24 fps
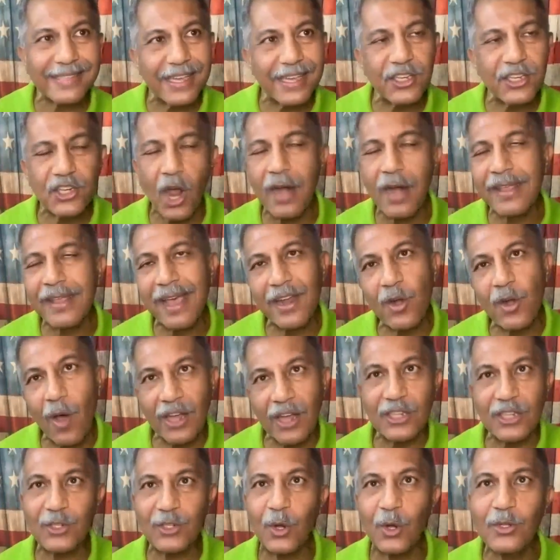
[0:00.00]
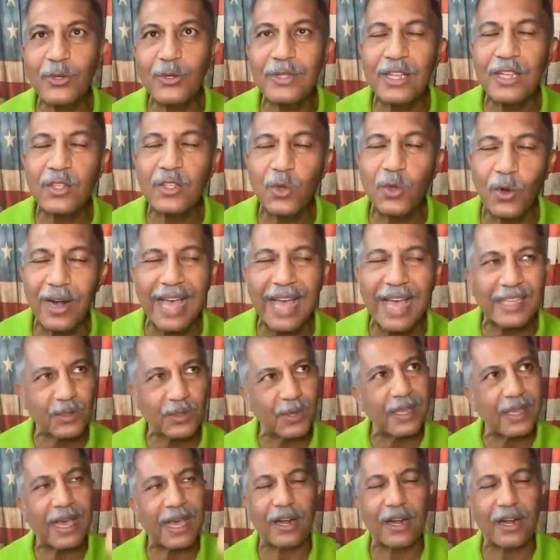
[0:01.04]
Say, Johnny, I know I showed you the tour last week.